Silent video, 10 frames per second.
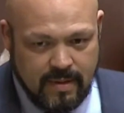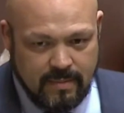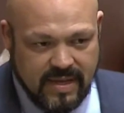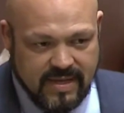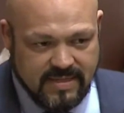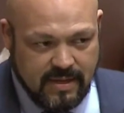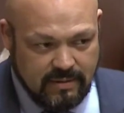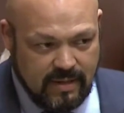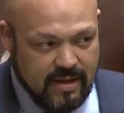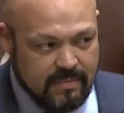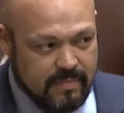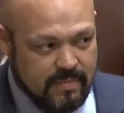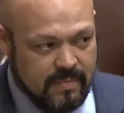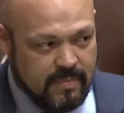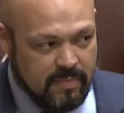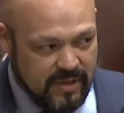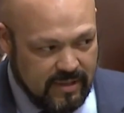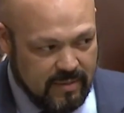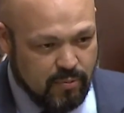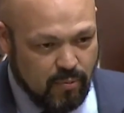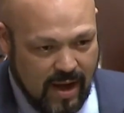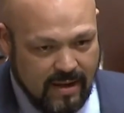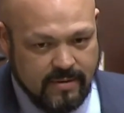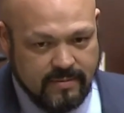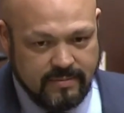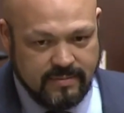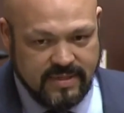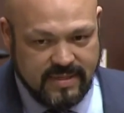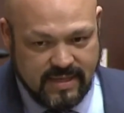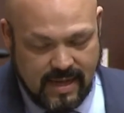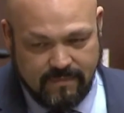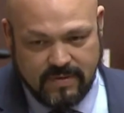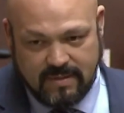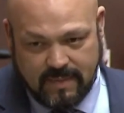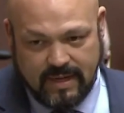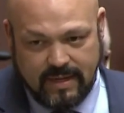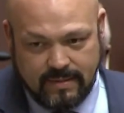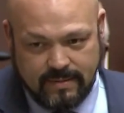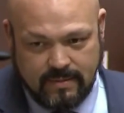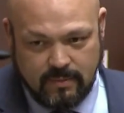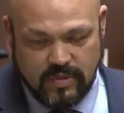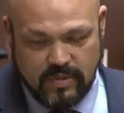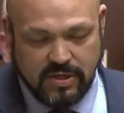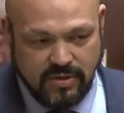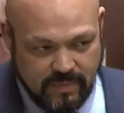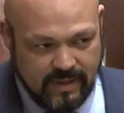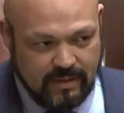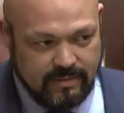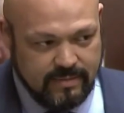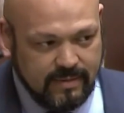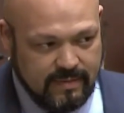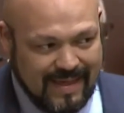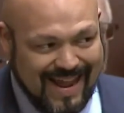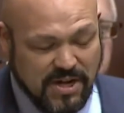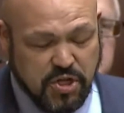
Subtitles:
because the underlying bill prior to this conference committee was a good bill that had